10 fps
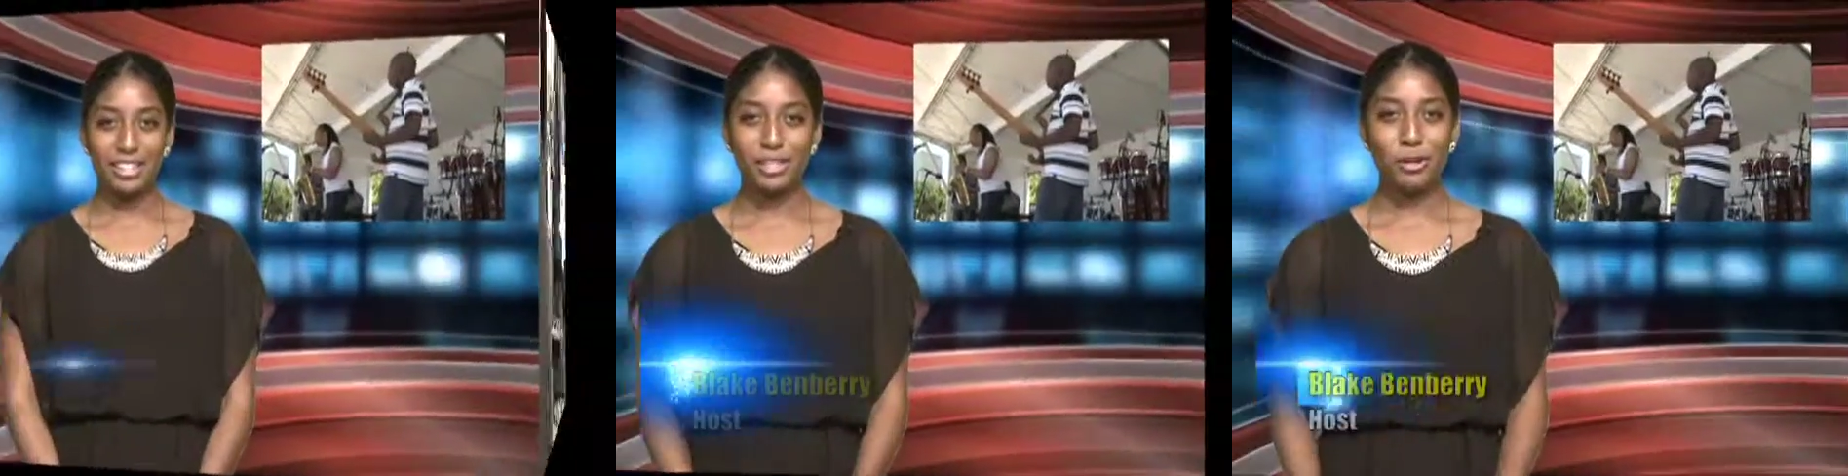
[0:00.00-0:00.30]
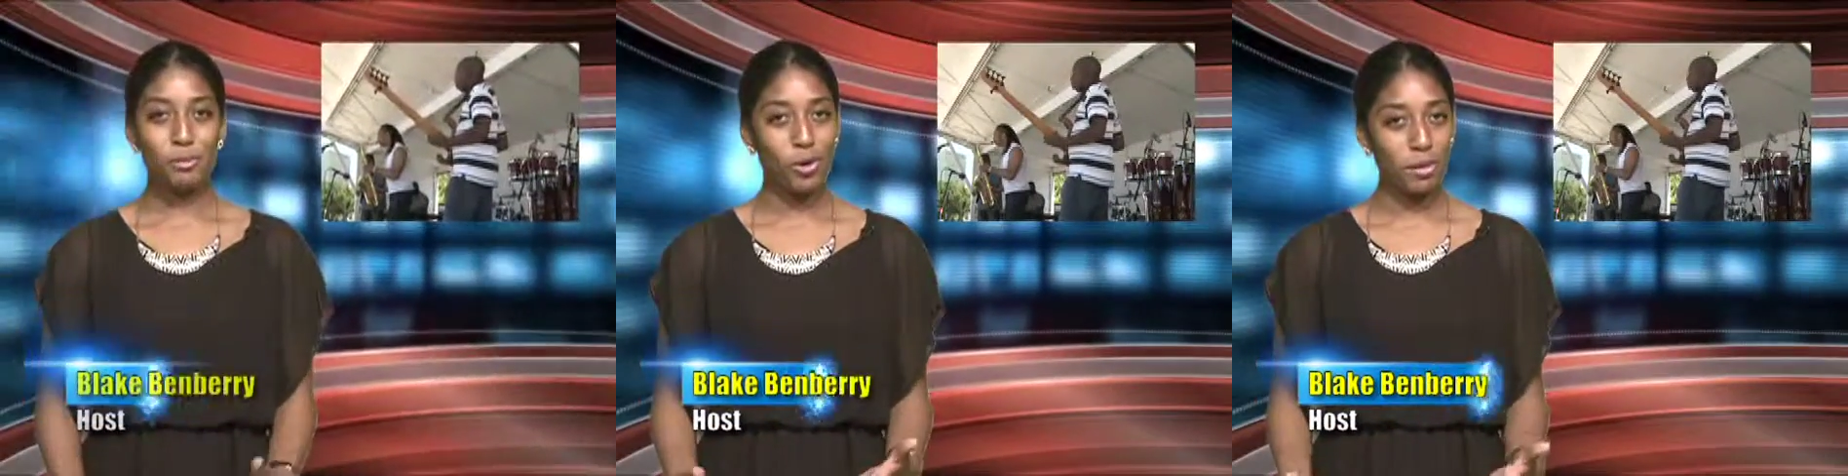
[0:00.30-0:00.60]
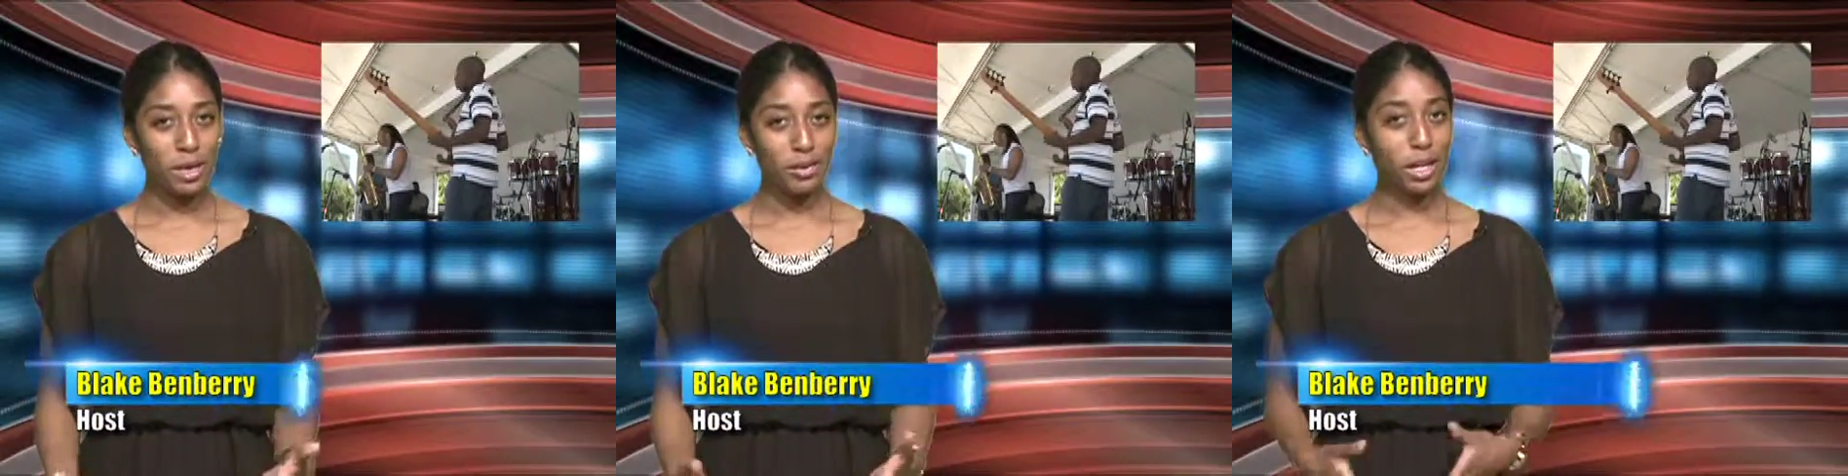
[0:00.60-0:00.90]
To learn more
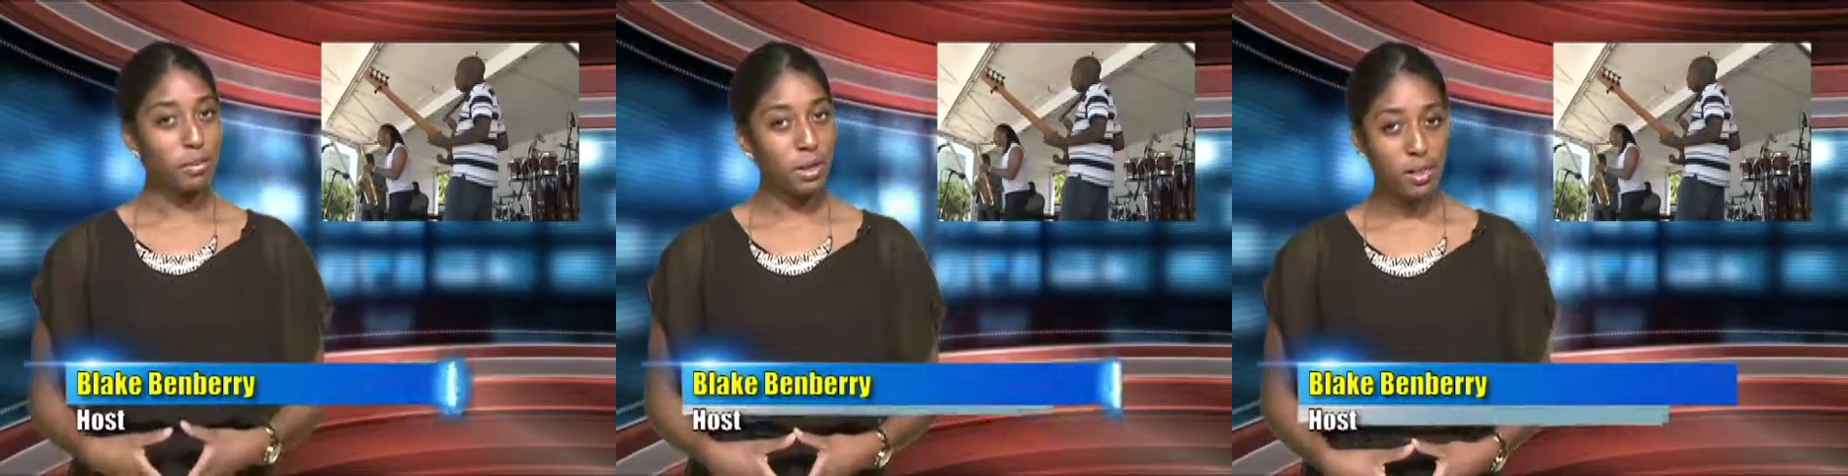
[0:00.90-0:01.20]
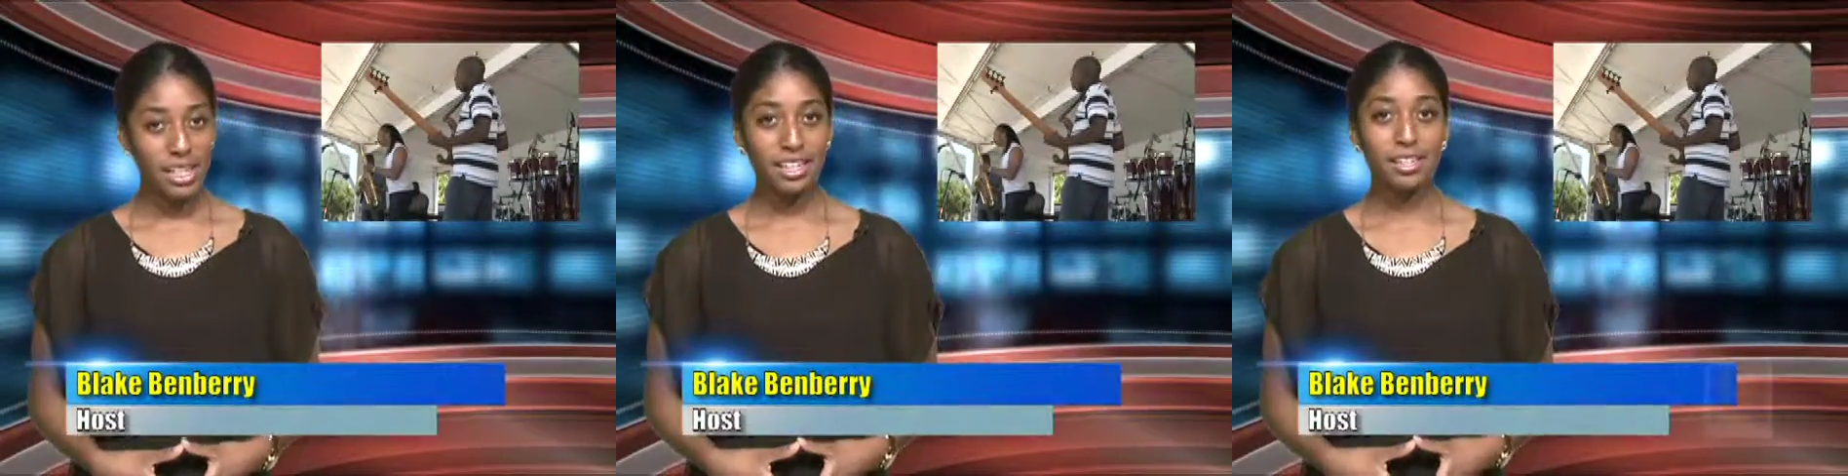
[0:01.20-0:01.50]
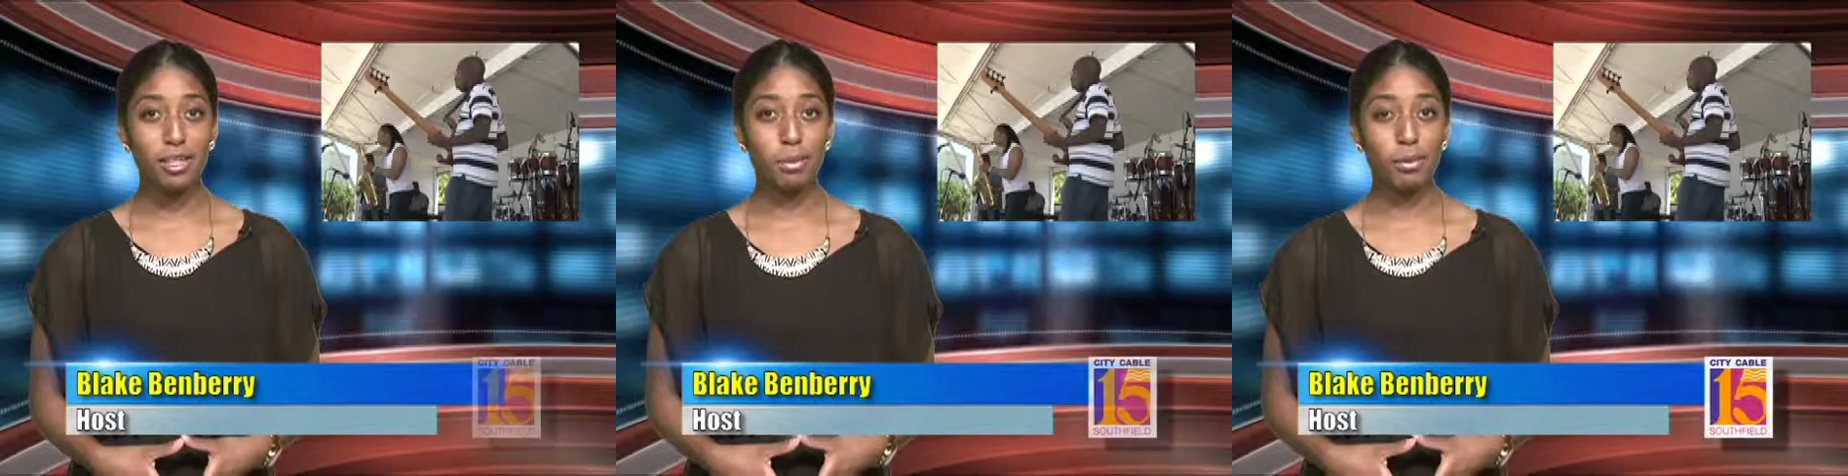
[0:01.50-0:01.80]
about upcoming Eat
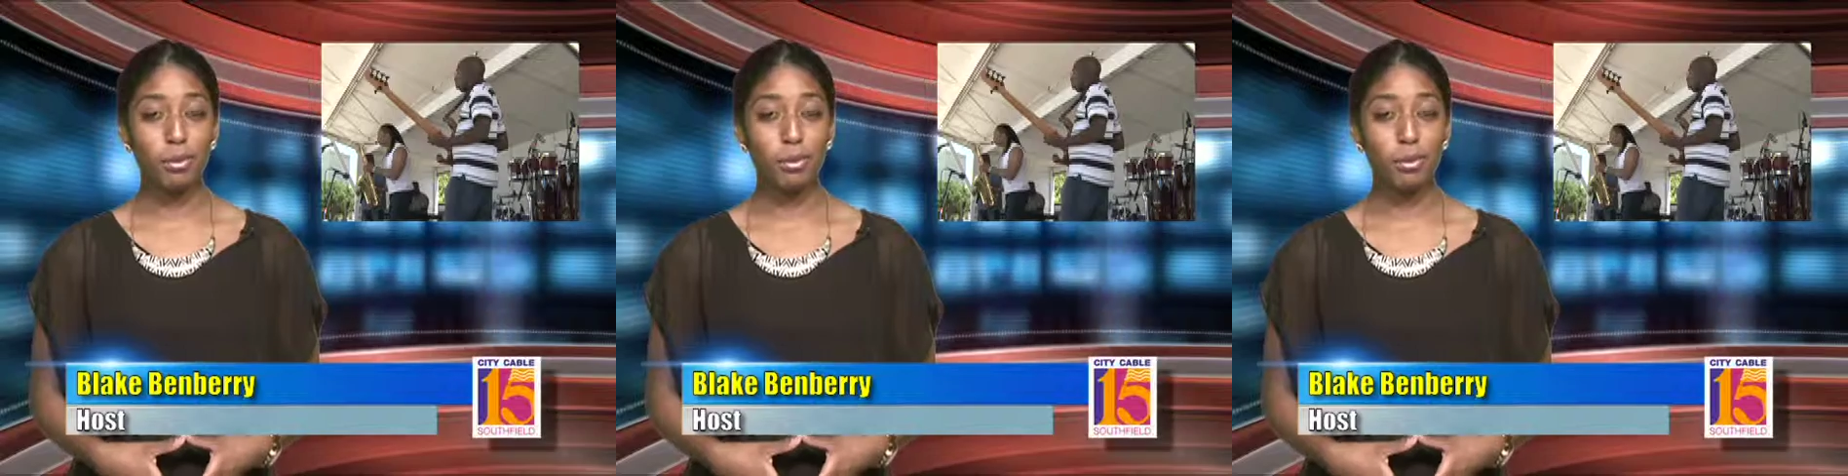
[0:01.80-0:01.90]
to the Beat